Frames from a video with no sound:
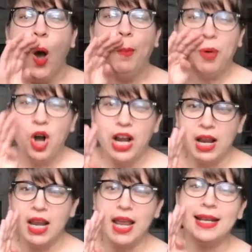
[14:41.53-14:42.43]
Put it
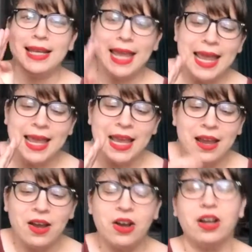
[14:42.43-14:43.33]

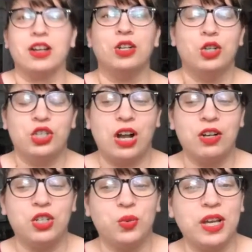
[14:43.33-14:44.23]
in gear,
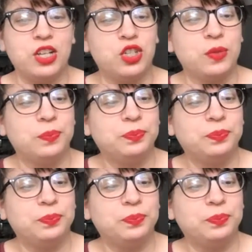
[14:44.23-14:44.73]
shouted Twitch.